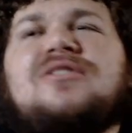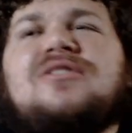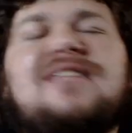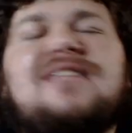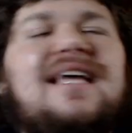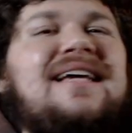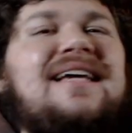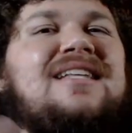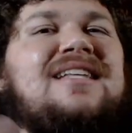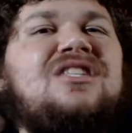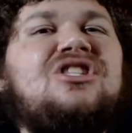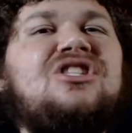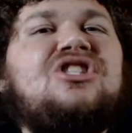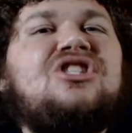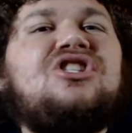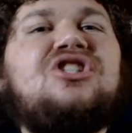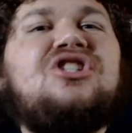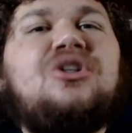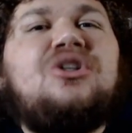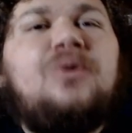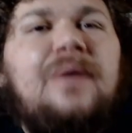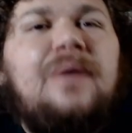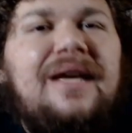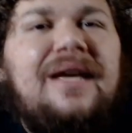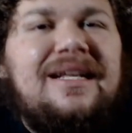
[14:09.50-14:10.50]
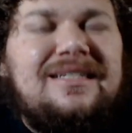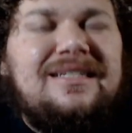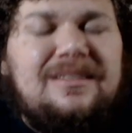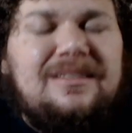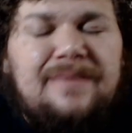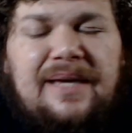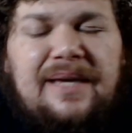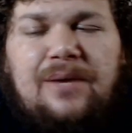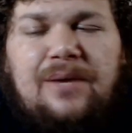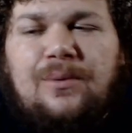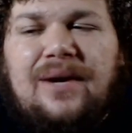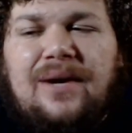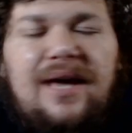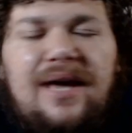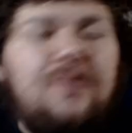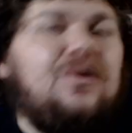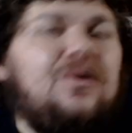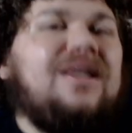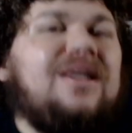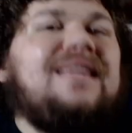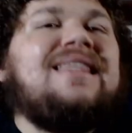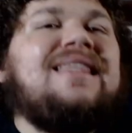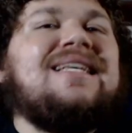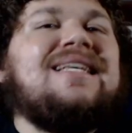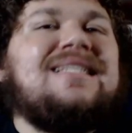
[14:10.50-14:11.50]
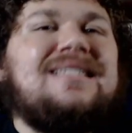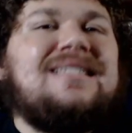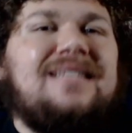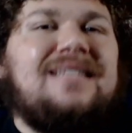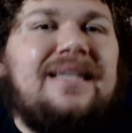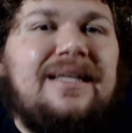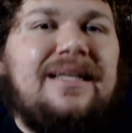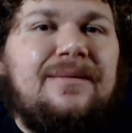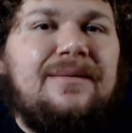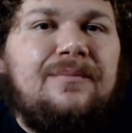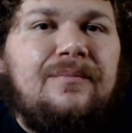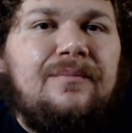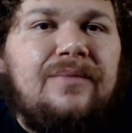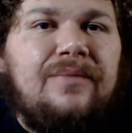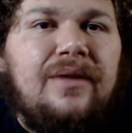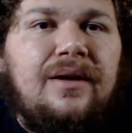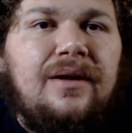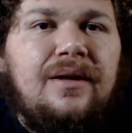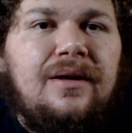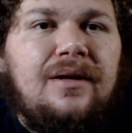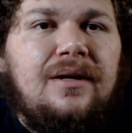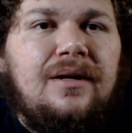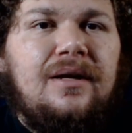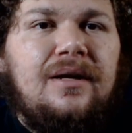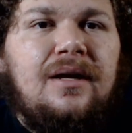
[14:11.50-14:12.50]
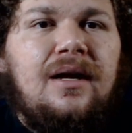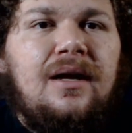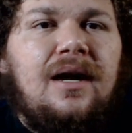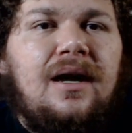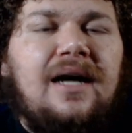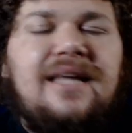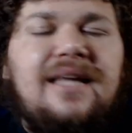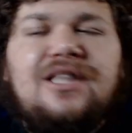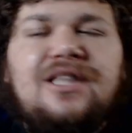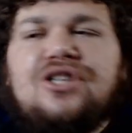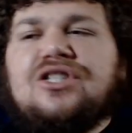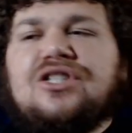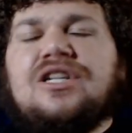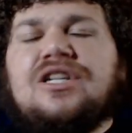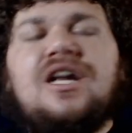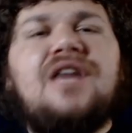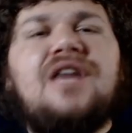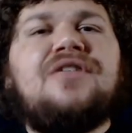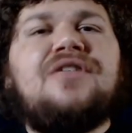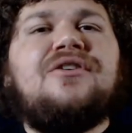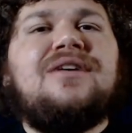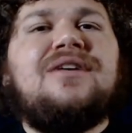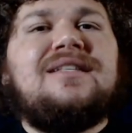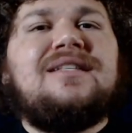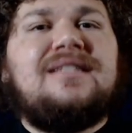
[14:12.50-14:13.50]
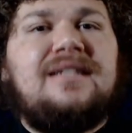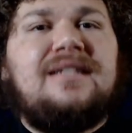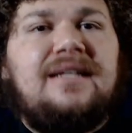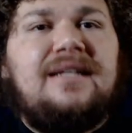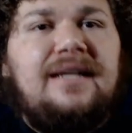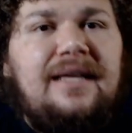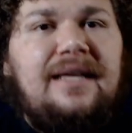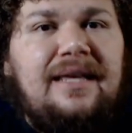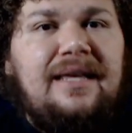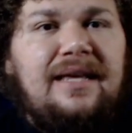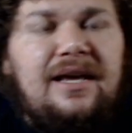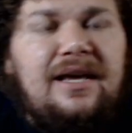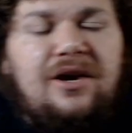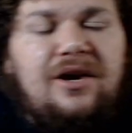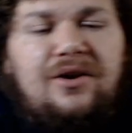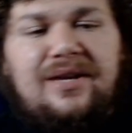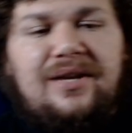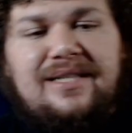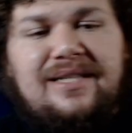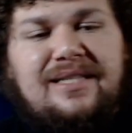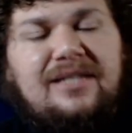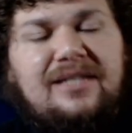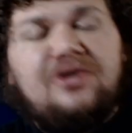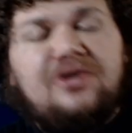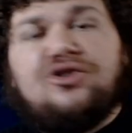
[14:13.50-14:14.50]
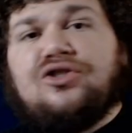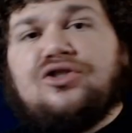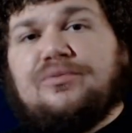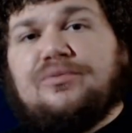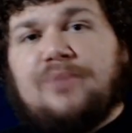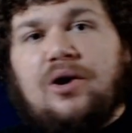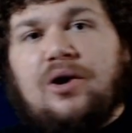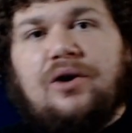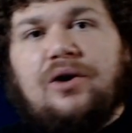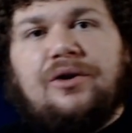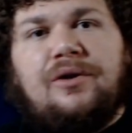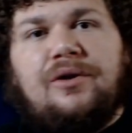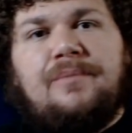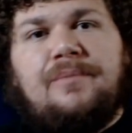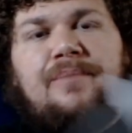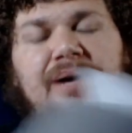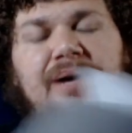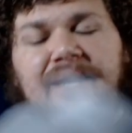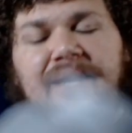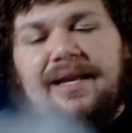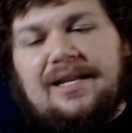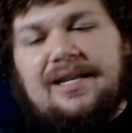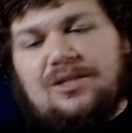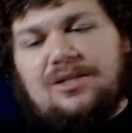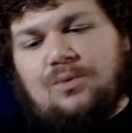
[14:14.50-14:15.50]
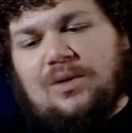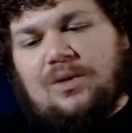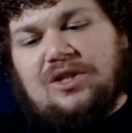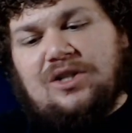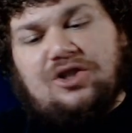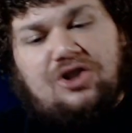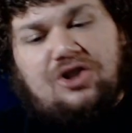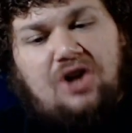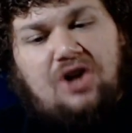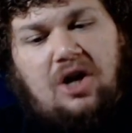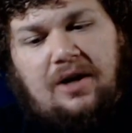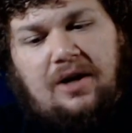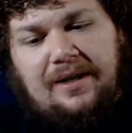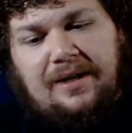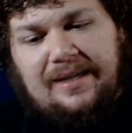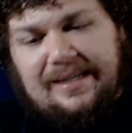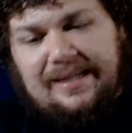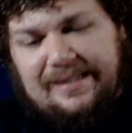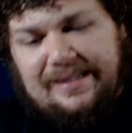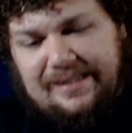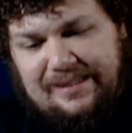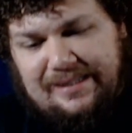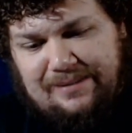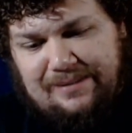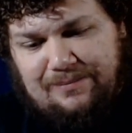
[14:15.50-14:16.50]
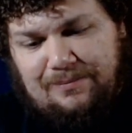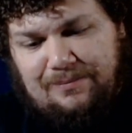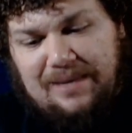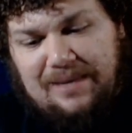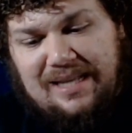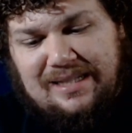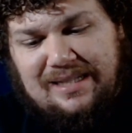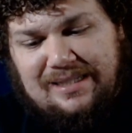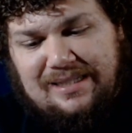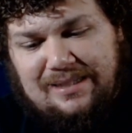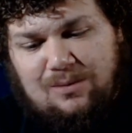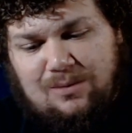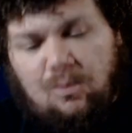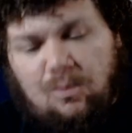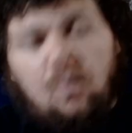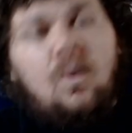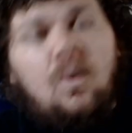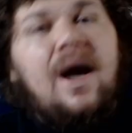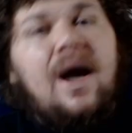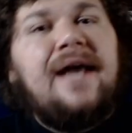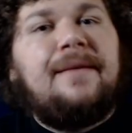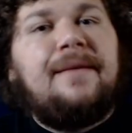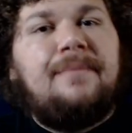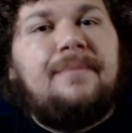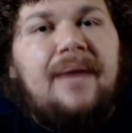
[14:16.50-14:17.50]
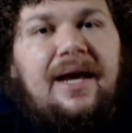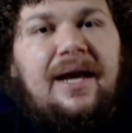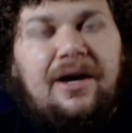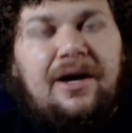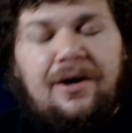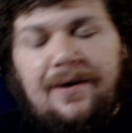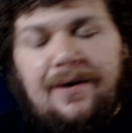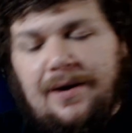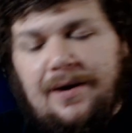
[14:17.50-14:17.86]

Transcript: like it's doing to me when I read this scene. There's another incident here. It's a little smaller, but it's when Chong meets White Bear,